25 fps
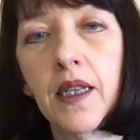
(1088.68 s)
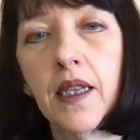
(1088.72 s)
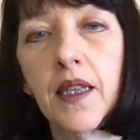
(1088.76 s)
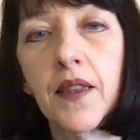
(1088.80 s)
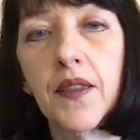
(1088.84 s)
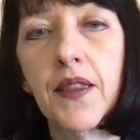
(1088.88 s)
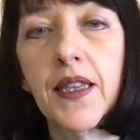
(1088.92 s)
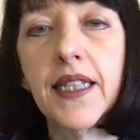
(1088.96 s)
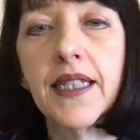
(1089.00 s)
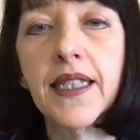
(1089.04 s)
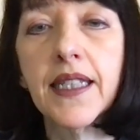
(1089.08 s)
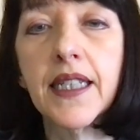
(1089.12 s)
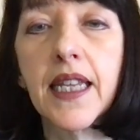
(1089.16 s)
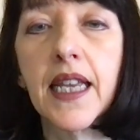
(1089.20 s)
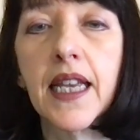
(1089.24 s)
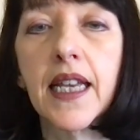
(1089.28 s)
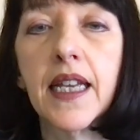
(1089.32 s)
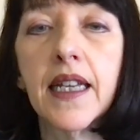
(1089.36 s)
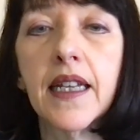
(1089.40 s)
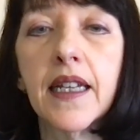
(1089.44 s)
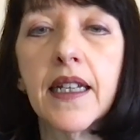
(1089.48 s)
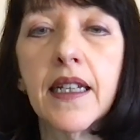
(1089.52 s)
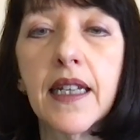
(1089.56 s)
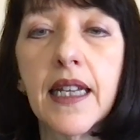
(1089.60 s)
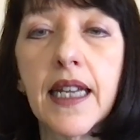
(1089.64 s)
This
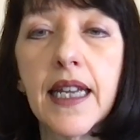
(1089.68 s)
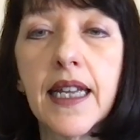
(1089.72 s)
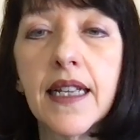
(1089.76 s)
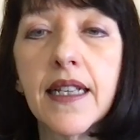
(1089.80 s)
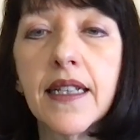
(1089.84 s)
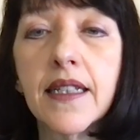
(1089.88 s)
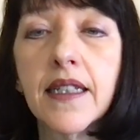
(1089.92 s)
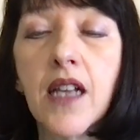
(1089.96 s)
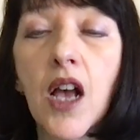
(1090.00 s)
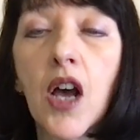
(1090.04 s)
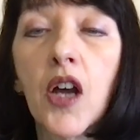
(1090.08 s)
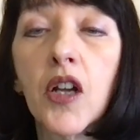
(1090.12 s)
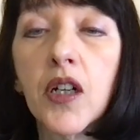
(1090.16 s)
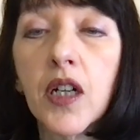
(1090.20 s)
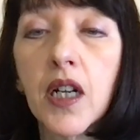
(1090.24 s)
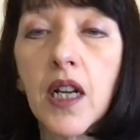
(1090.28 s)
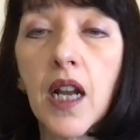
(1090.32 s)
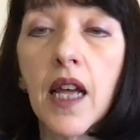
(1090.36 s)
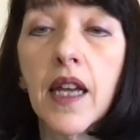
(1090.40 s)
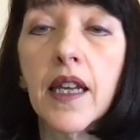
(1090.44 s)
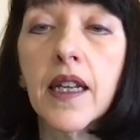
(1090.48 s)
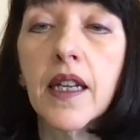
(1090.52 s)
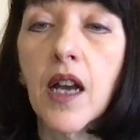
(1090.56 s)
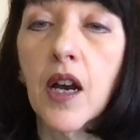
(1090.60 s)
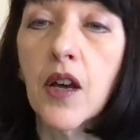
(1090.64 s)
year is
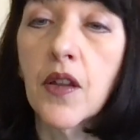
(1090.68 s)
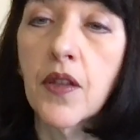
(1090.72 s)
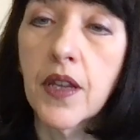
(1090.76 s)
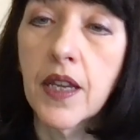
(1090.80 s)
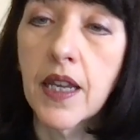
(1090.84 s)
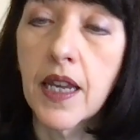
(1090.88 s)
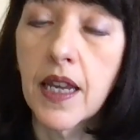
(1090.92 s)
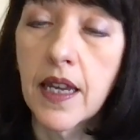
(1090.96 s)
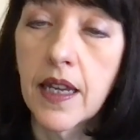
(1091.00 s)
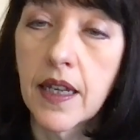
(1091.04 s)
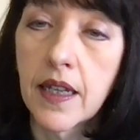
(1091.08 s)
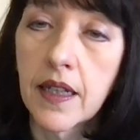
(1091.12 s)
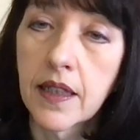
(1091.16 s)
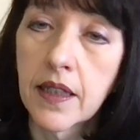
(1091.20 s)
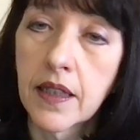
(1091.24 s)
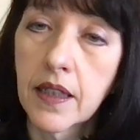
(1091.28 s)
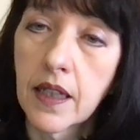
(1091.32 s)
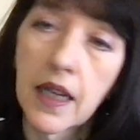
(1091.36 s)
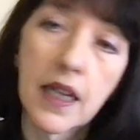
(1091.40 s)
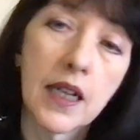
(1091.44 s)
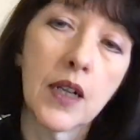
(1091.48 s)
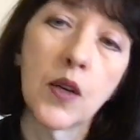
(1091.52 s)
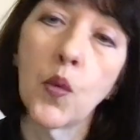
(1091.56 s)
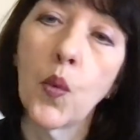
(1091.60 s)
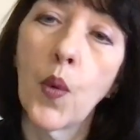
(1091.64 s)
unlike other years
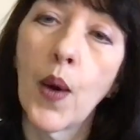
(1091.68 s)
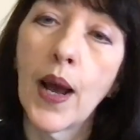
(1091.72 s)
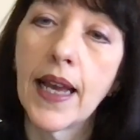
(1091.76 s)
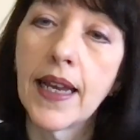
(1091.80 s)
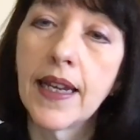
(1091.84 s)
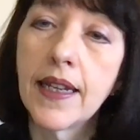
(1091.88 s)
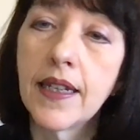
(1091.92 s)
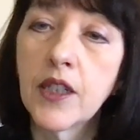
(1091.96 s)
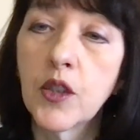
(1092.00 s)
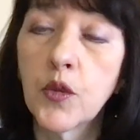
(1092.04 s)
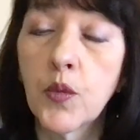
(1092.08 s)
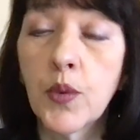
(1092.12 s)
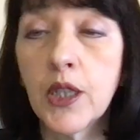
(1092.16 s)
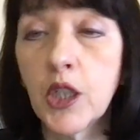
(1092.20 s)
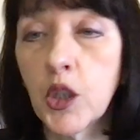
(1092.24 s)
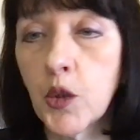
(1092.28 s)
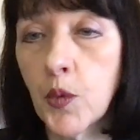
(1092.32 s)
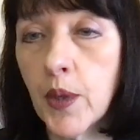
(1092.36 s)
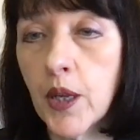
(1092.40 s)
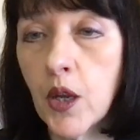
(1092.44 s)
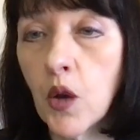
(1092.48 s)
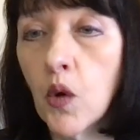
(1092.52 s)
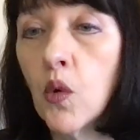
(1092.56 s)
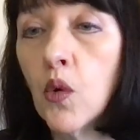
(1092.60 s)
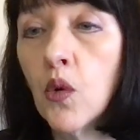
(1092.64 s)
in ways which
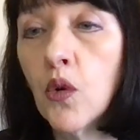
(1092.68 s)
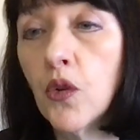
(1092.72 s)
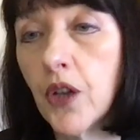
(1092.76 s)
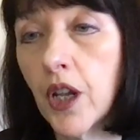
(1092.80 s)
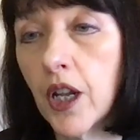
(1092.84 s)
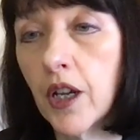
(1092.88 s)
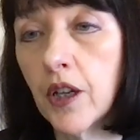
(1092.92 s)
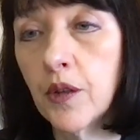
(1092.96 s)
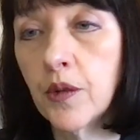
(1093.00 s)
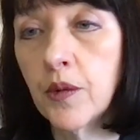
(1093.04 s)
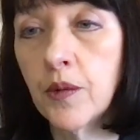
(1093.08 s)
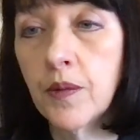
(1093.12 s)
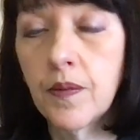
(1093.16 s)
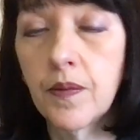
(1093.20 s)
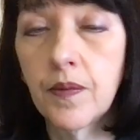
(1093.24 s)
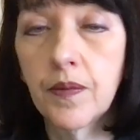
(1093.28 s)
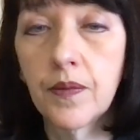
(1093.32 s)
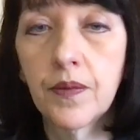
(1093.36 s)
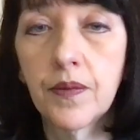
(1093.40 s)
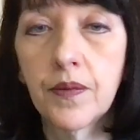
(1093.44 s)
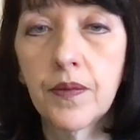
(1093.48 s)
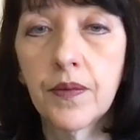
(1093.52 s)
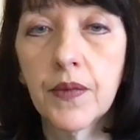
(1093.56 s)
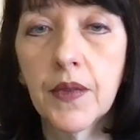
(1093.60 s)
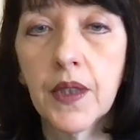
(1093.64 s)
we all know.
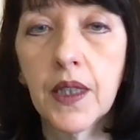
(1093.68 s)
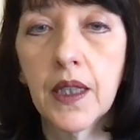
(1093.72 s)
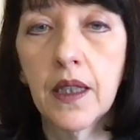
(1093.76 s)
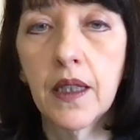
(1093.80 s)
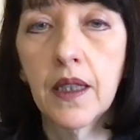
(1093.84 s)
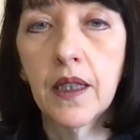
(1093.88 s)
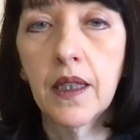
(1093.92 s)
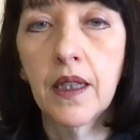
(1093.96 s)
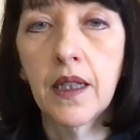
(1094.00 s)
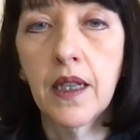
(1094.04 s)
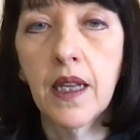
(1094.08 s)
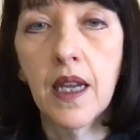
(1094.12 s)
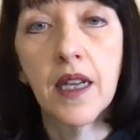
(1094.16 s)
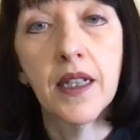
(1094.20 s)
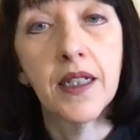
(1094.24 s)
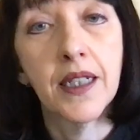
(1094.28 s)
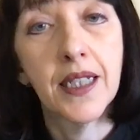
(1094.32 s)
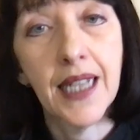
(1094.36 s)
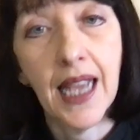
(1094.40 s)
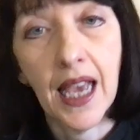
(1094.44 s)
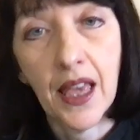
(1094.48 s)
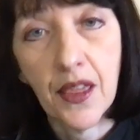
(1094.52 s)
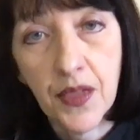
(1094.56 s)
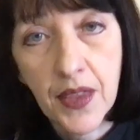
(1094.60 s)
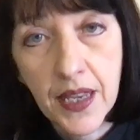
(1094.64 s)
And
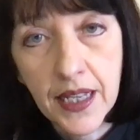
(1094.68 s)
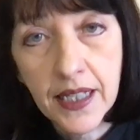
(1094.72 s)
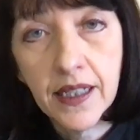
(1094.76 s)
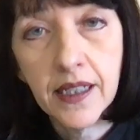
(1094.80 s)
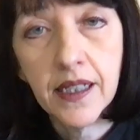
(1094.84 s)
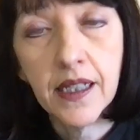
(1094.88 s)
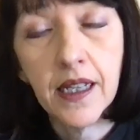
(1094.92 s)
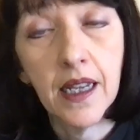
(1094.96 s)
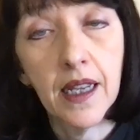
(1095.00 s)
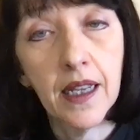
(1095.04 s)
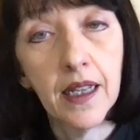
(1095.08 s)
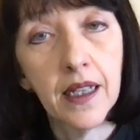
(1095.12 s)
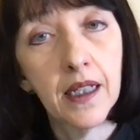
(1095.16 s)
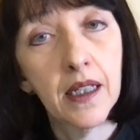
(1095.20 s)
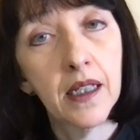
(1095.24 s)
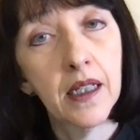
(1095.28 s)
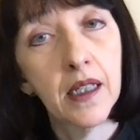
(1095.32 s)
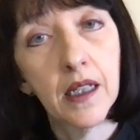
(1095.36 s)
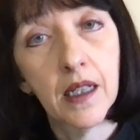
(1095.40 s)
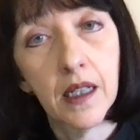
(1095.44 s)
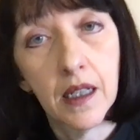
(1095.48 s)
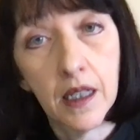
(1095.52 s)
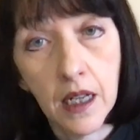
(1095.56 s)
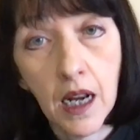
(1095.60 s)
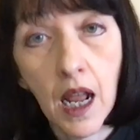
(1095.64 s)
yet this year,
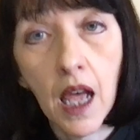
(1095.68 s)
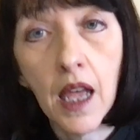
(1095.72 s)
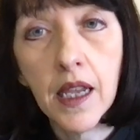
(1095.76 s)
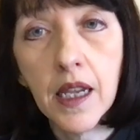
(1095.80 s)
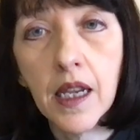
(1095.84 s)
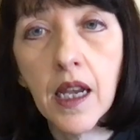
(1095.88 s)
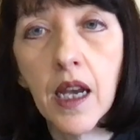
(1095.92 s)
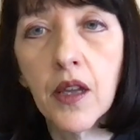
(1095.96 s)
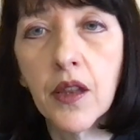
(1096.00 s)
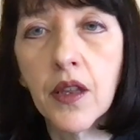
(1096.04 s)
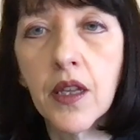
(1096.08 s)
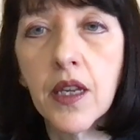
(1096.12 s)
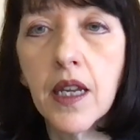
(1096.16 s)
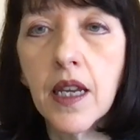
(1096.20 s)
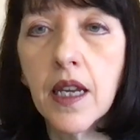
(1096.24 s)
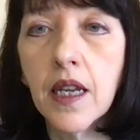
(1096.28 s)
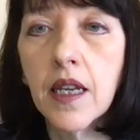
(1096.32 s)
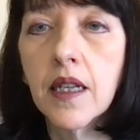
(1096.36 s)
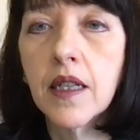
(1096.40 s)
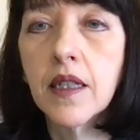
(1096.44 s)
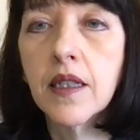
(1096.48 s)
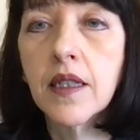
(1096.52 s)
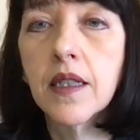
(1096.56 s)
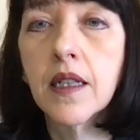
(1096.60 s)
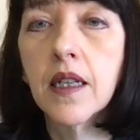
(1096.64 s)
like other
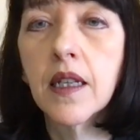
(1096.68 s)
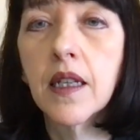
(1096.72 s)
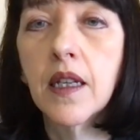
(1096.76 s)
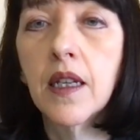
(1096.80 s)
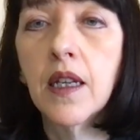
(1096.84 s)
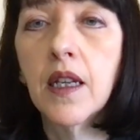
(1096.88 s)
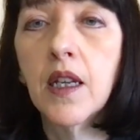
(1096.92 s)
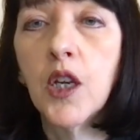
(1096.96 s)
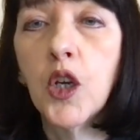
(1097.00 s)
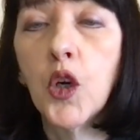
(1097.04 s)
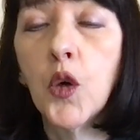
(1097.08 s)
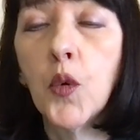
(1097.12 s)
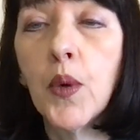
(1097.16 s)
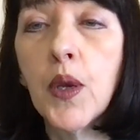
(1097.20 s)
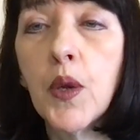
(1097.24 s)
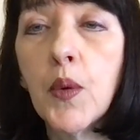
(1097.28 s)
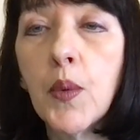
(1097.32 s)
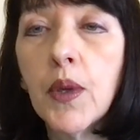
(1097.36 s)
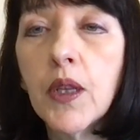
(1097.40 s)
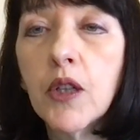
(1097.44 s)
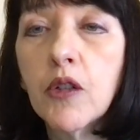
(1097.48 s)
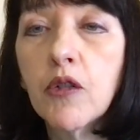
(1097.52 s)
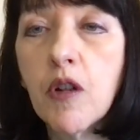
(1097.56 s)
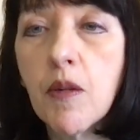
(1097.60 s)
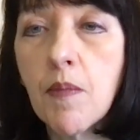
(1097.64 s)
years, we
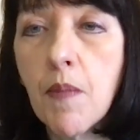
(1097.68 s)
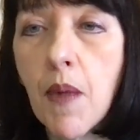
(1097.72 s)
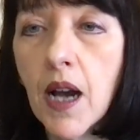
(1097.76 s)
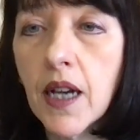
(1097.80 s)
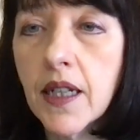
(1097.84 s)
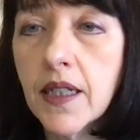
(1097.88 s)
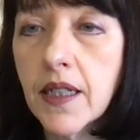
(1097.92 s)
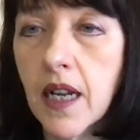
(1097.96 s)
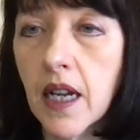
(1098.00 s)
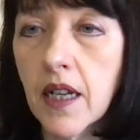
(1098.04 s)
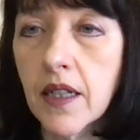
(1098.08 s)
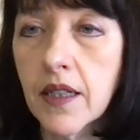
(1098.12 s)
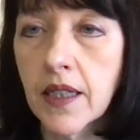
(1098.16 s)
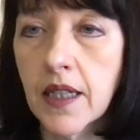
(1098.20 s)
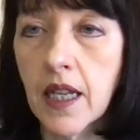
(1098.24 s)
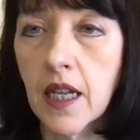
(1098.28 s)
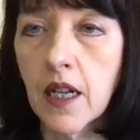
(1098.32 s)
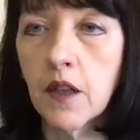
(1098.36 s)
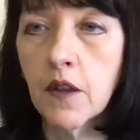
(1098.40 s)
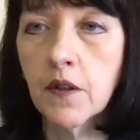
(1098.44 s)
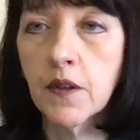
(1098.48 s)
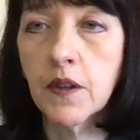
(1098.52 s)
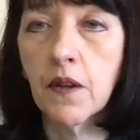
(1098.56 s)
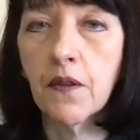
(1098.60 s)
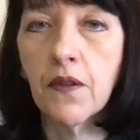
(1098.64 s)
will remind
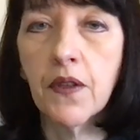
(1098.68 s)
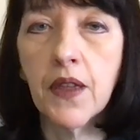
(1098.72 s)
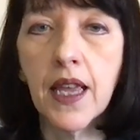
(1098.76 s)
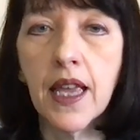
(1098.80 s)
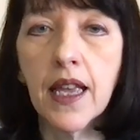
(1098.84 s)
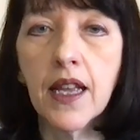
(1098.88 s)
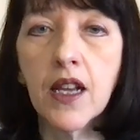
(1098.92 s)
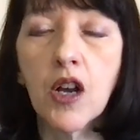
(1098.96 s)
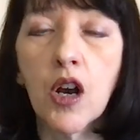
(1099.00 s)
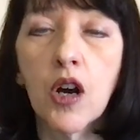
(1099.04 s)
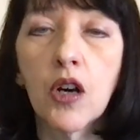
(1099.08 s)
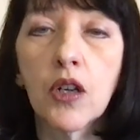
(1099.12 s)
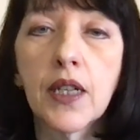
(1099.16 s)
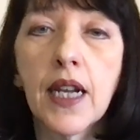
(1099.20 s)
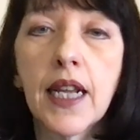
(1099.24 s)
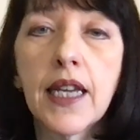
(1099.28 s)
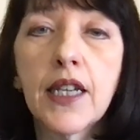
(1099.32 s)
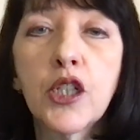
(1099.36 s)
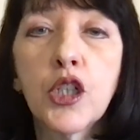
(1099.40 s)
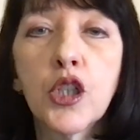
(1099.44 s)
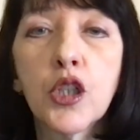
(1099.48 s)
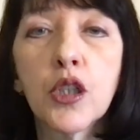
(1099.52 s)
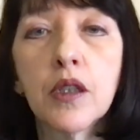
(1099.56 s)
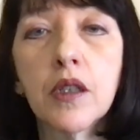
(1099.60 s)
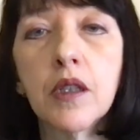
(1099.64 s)
ourselves of the
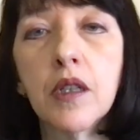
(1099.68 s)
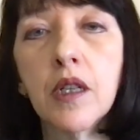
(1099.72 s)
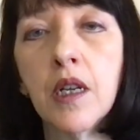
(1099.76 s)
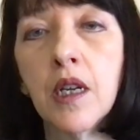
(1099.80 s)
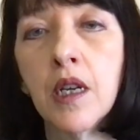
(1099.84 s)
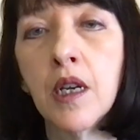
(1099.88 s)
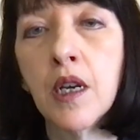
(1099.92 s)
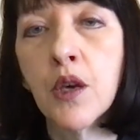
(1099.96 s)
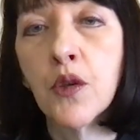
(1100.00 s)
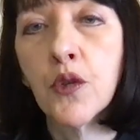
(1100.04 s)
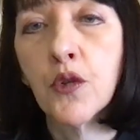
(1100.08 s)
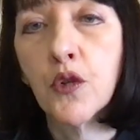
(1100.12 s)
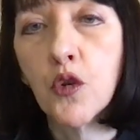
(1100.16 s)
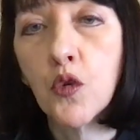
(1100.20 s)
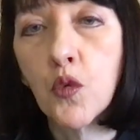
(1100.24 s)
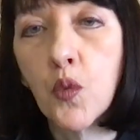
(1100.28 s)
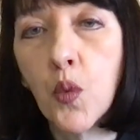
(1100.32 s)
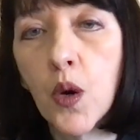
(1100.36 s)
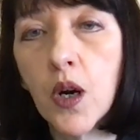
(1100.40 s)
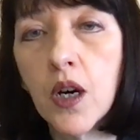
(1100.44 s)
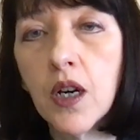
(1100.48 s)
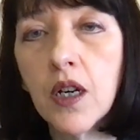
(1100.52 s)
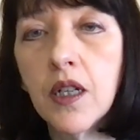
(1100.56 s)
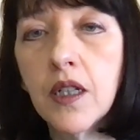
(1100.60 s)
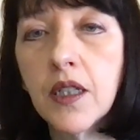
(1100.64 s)
incarnation through
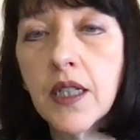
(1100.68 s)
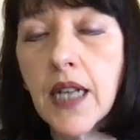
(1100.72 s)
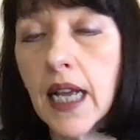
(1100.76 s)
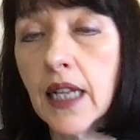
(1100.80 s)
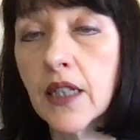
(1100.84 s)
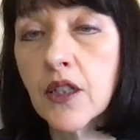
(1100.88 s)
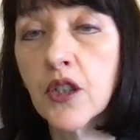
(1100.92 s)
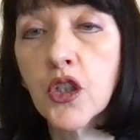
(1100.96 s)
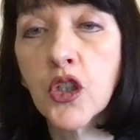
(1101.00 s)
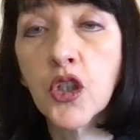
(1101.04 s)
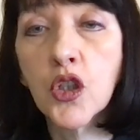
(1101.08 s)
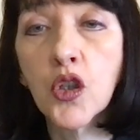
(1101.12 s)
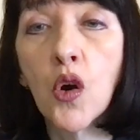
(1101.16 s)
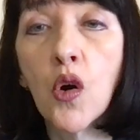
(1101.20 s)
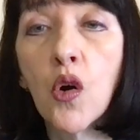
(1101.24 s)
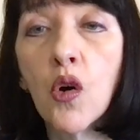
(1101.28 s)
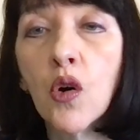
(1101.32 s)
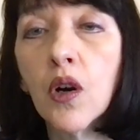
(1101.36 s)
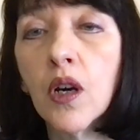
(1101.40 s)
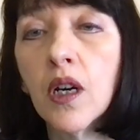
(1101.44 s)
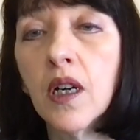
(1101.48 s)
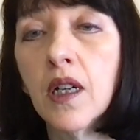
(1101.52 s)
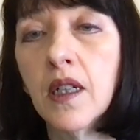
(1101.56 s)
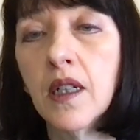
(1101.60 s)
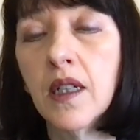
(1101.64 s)
word and
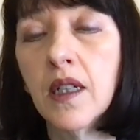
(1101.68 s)
song